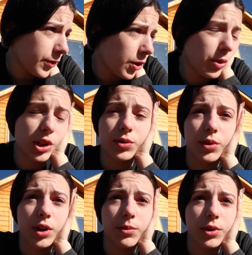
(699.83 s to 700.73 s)
We just
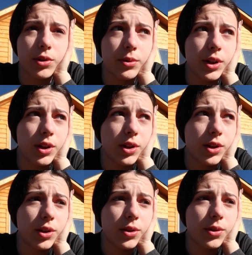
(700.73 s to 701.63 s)
woke up a little bit
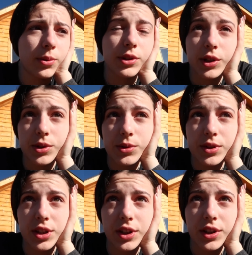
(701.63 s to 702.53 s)
ago. We saw 2
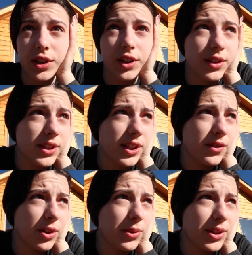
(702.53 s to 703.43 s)
deer outside of
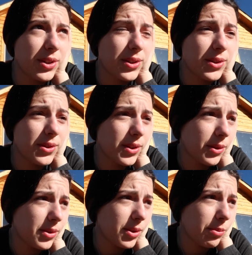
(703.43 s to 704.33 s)
our window, so that
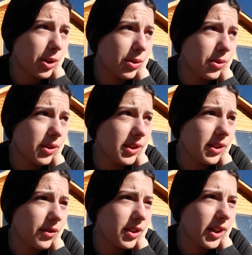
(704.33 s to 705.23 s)
was super cool. It's
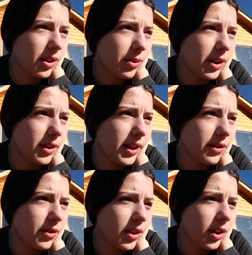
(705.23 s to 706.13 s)
the first kind of
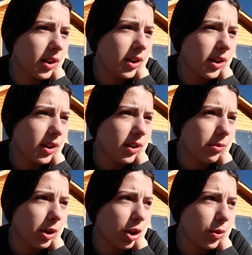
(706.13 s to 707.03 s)
wildlife,
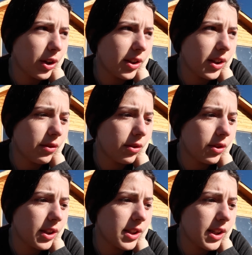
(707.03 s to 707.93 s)
bigger wildlife we've
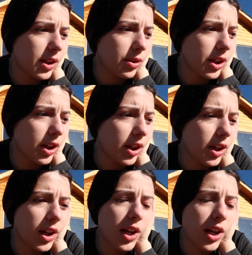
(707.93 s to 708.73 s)
really seen out here.